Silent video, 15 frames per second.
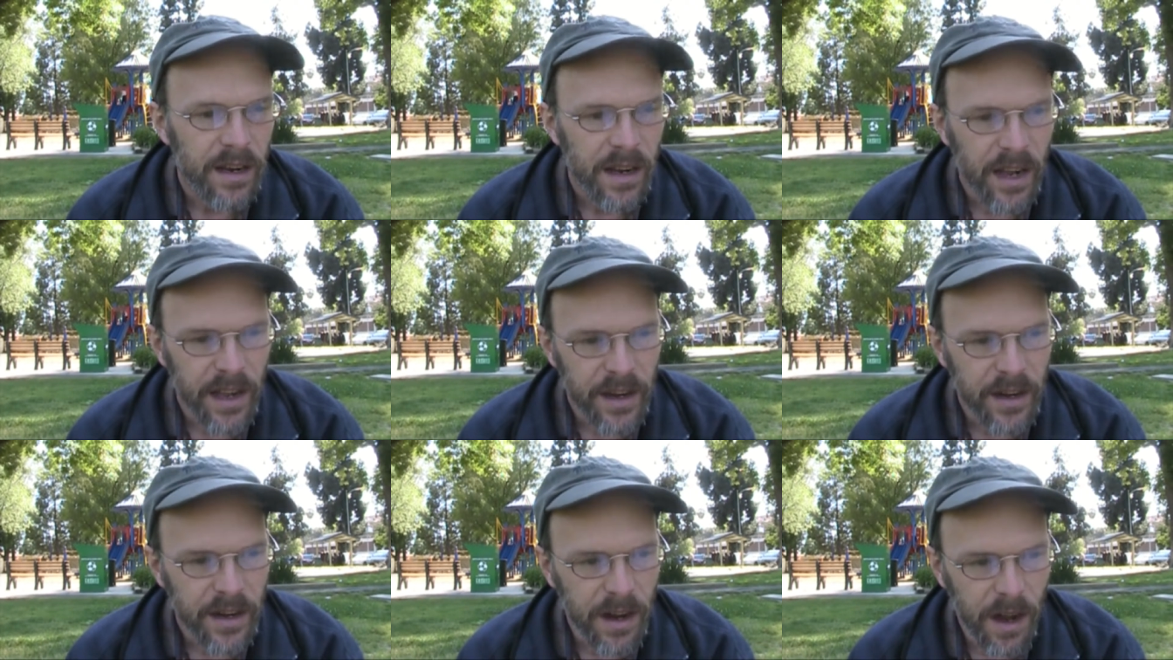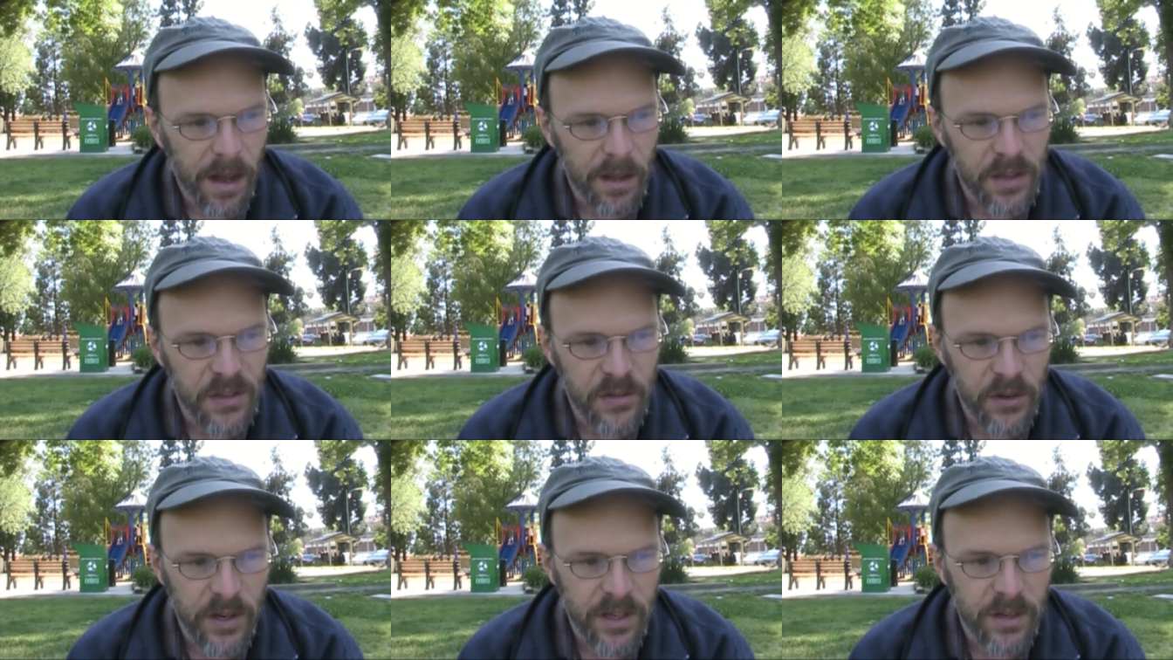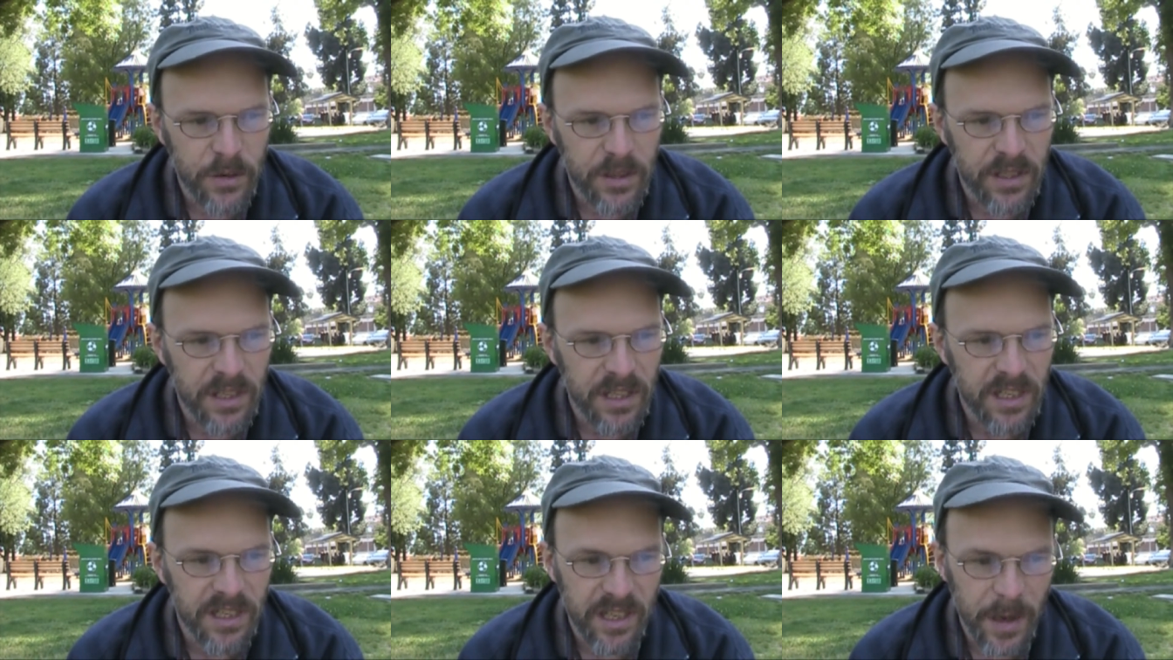I had a college friend who was
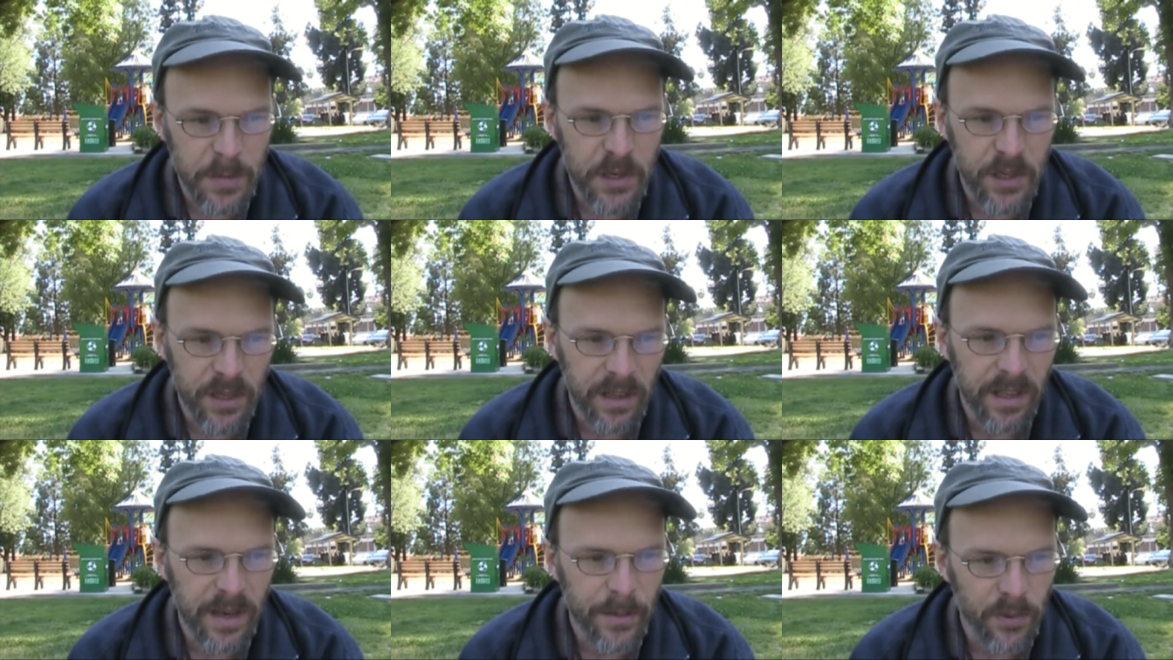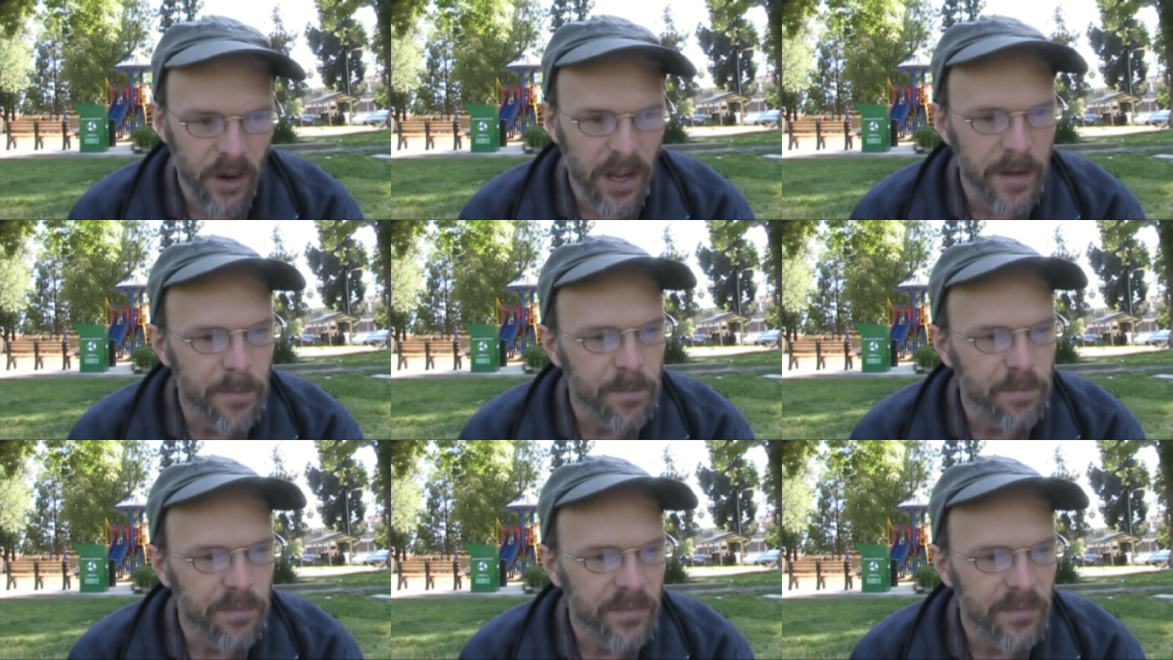exceptionally bright.